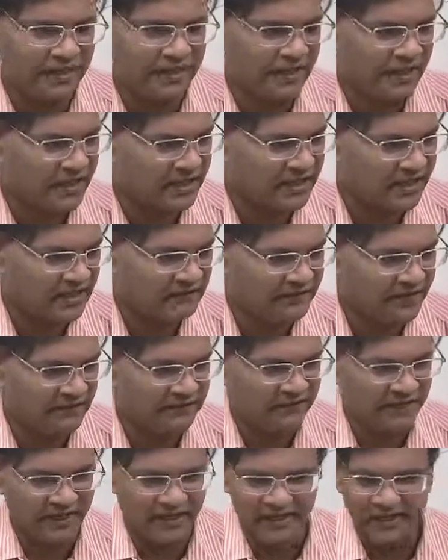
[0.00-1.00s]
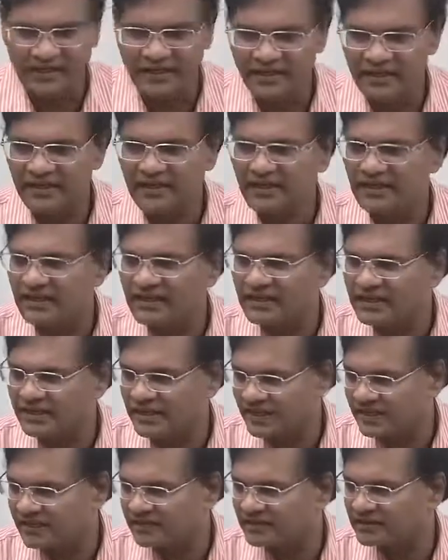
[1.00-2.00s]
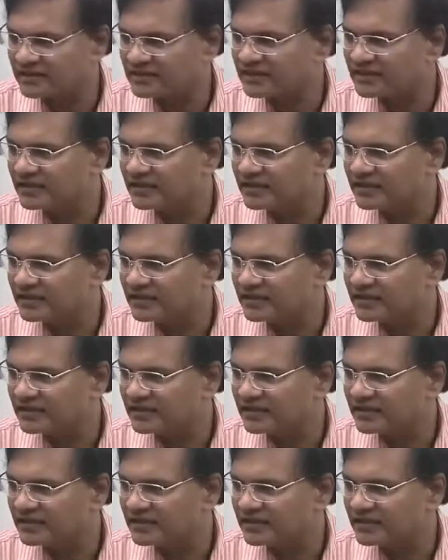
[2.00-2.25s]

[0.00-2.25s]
Directorate will file their